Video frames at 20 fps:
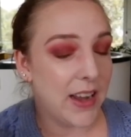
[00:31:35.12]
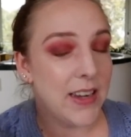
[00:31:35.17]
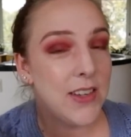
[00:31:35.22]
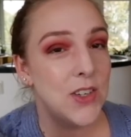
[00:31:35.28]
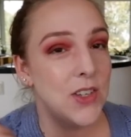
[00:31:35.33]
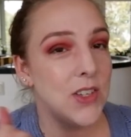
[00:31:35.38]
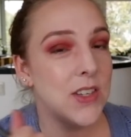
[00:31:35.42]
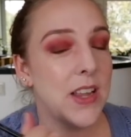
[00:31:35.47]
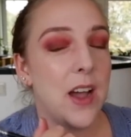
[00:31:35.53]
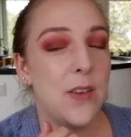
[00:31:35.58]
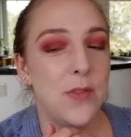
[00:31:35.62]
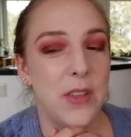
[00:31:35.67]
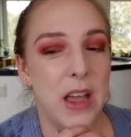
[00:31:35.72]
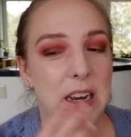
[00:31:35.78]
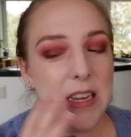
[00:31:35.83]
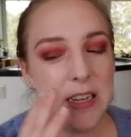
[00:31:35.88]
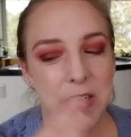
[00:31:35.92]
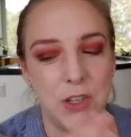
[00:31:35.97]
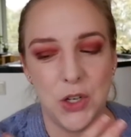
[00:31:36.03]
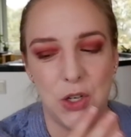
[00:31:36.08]
I just have
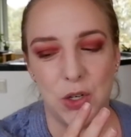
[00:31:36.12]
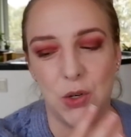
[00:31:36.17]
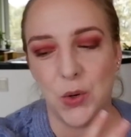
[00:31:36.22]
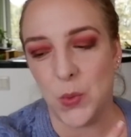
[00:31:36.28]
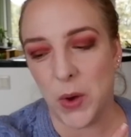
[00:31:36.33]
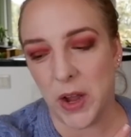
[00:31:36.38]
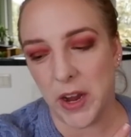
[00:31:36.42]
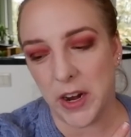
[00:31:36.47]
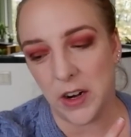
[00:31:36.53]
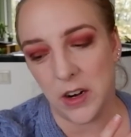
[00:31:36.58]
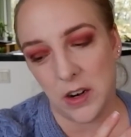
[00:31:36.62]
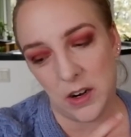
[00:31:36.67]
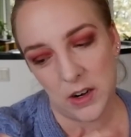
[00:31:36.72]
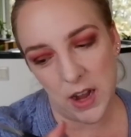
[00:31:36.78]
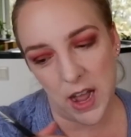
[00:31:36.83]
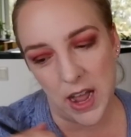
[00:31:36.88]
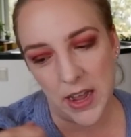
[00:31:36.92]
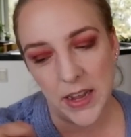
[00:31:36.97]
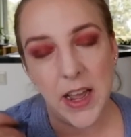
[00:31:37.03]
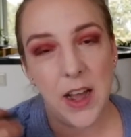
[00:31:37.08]
that issue where
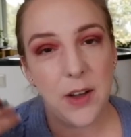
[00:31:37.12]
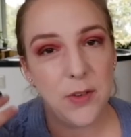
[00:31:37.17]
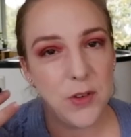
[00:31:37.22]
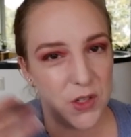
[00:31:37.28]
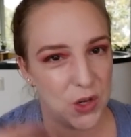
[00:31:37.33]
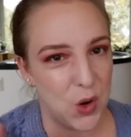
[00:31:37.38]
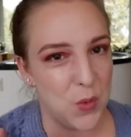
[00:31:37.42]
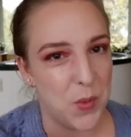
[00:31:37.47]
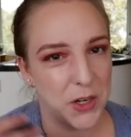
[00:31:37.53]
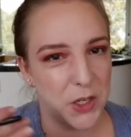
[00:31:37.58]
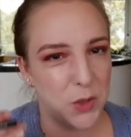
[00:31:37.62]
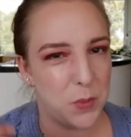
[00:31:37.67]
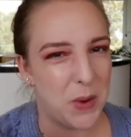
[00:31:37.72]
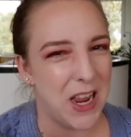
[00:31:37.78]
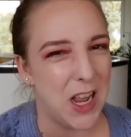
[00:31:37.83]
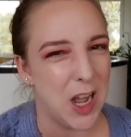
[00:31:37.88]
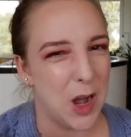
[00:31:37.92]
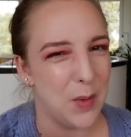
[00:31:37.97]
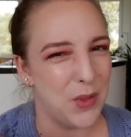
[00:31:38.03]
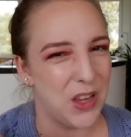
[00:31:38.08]
I have so much
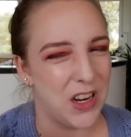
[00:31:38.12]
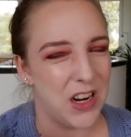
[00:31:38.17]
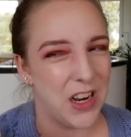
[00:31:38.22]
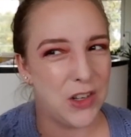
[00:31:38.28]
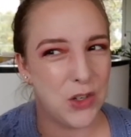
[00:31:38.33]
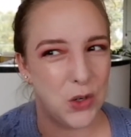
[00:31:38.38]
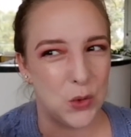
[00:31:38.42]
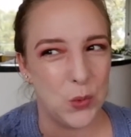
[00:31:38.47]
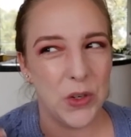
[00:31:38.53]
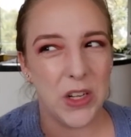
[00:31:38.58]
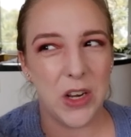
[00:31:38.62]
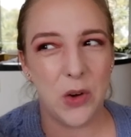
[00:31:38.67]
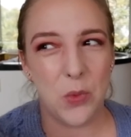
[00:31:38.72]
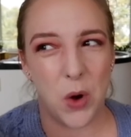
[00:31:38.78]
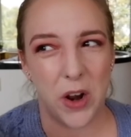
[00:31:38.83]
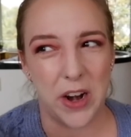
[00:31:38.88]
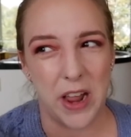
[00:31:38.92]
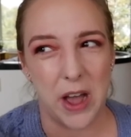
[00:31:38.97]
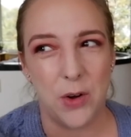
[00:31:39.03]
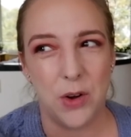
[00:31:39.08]
makeup that I don't really
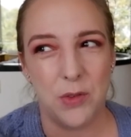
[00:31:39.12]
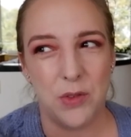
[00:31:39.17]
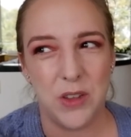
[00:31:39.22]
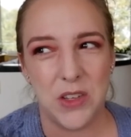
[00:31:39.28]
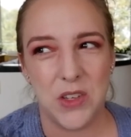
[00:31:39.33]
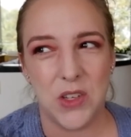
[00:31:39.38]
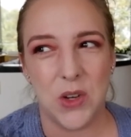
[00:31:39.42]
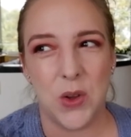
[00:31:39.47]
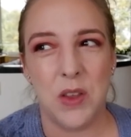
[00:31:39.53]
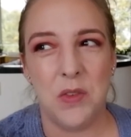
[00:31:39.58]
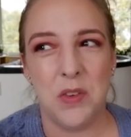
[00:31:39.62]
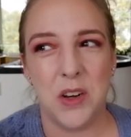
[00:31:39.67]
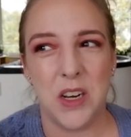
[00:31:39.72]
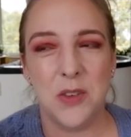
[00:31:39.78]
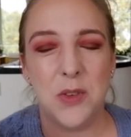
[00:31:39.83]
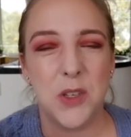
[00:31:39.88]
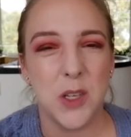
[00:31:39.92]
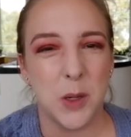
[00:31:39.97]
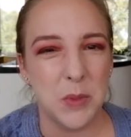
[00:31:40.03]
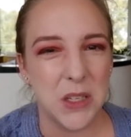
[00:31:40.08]
run out of it. So even
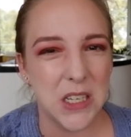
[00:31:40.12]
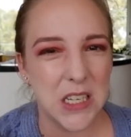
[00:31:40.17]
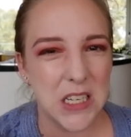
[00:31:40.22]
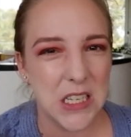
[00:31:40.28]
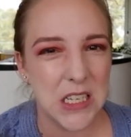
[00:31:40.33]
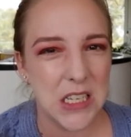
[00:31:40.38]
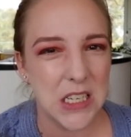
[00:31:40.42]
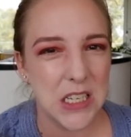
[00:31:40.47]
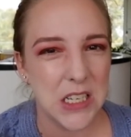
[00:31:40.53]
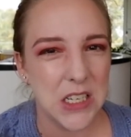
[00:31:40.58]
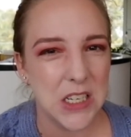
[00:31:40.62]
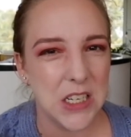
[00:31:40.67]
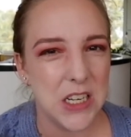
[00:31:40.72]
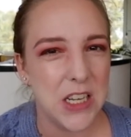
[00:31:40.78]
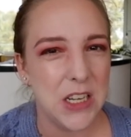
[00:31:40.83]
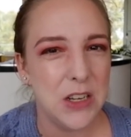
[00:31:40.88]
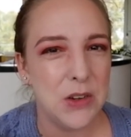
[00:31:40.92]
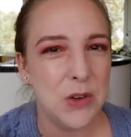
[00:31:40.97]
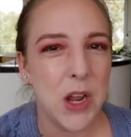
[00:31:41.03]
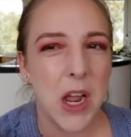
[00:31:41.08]
if something is
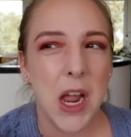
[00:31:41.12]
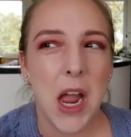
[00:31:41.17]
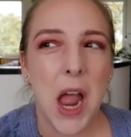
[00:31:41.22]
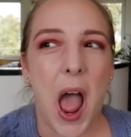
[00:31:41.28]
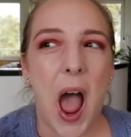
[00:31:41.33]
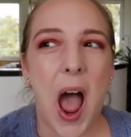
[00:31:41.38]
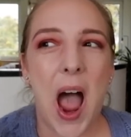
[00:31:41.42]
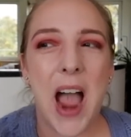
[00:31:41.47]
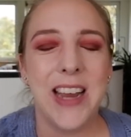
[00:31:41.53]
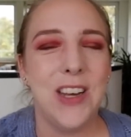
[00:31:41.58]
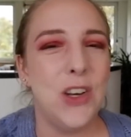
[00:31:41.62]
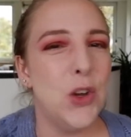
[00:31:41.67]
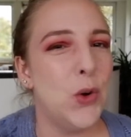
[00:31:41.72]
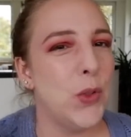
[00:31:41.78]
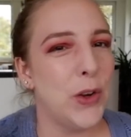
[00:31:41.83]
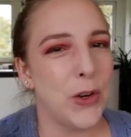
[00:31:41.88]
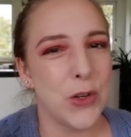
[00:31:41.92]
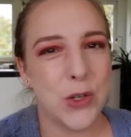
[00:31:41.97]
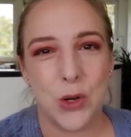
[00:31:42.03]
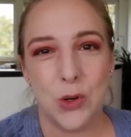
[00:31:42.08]
discontinued, I know
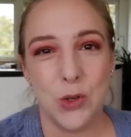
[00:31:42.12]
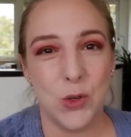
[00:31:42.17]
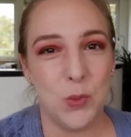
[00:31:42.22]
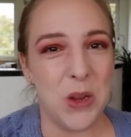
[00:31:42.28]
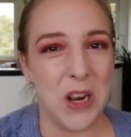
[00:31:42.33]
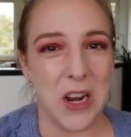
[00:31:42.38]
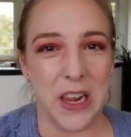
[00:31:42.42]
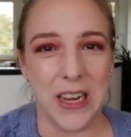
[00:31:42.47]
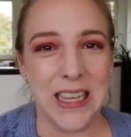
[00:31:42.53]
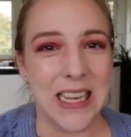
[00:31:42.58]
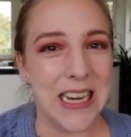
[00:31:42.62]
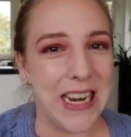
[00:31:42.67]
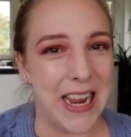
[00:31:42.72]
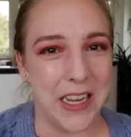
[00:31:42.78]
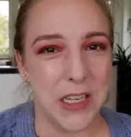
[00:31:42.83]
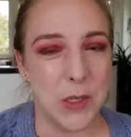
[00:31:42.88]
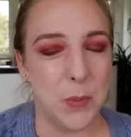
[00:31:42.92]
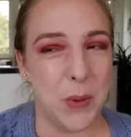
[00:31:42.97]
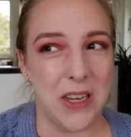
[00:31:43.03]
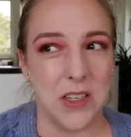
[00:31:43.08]
there's going to be like the
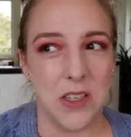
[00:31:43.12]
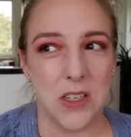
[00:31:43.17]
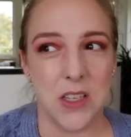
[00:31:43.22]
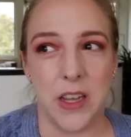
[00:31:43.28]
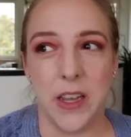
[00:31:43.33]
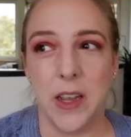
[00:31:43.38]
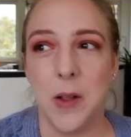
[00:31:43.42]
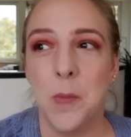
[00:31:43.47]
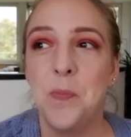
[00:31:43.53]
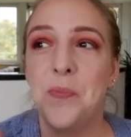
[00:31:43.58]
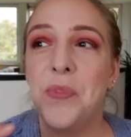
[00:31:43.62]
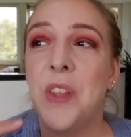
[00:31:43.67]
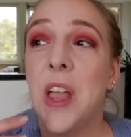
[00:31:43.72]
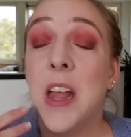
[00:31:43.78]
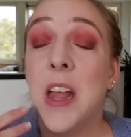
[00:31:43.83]
next best thing.